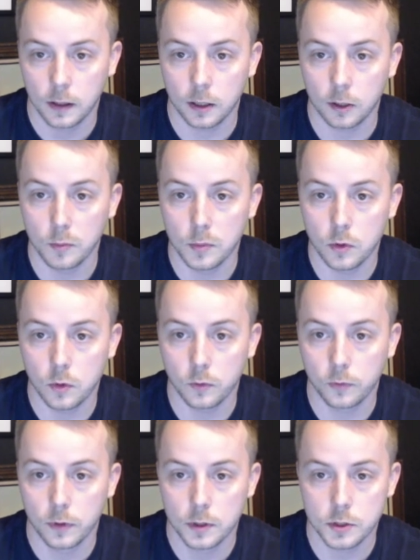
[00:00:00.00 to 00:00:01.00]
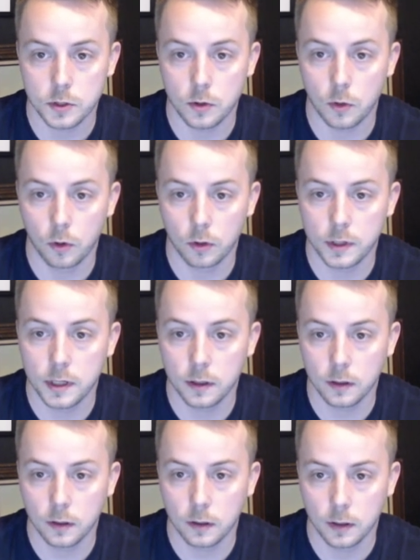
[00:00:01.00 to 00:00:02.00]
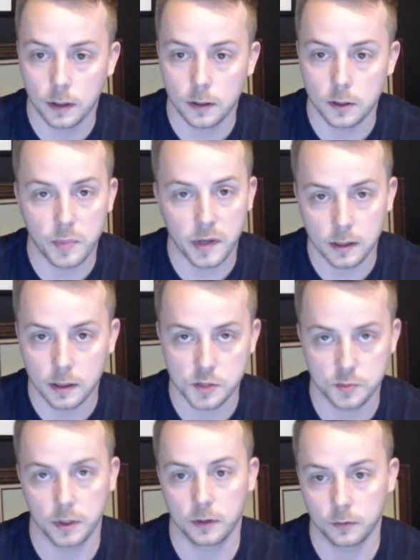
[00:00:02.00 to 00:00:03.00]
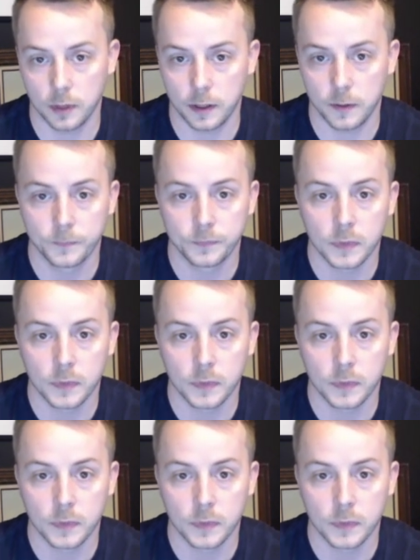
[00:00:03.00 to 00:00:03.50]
it'll move, so you order here and then you pay next month, right?